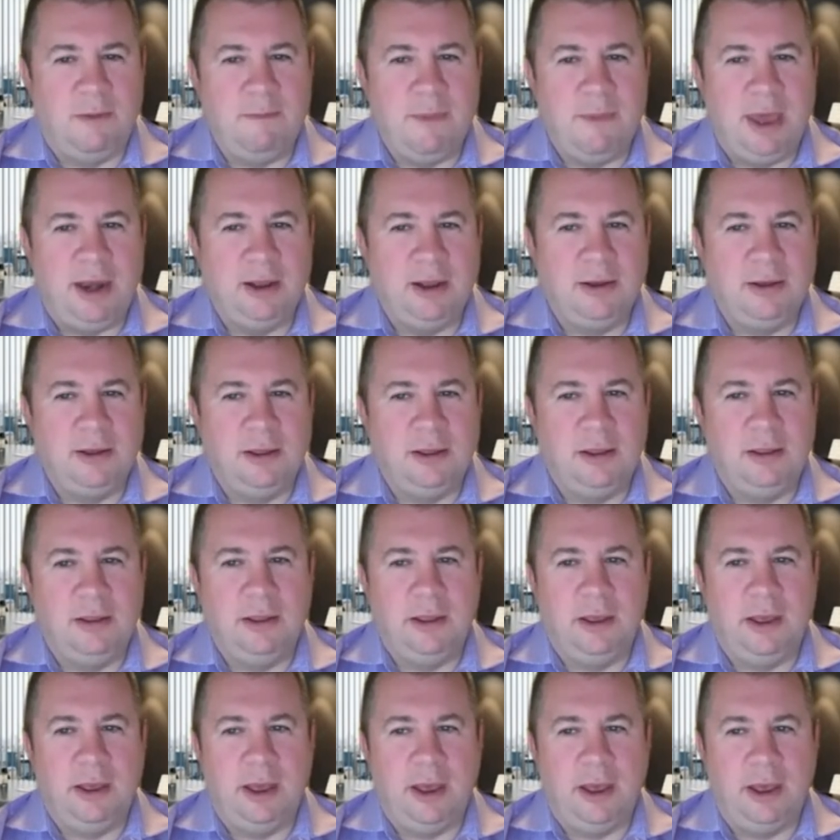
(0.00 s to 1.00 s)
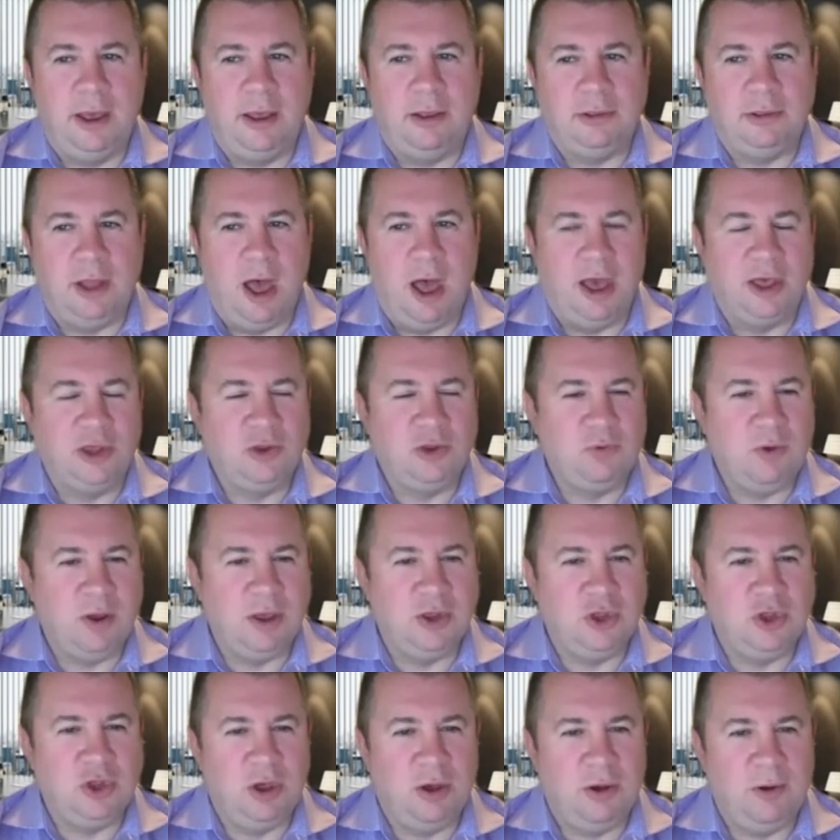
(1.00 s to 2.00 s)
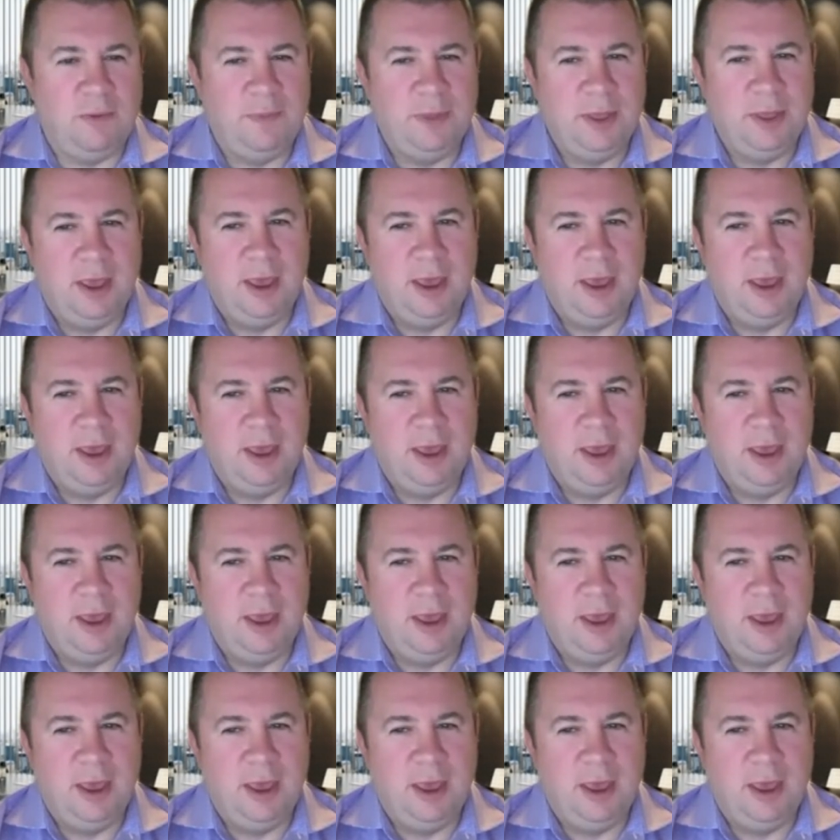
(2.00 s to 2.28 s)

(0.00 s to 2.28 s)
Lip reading: medical loss ratio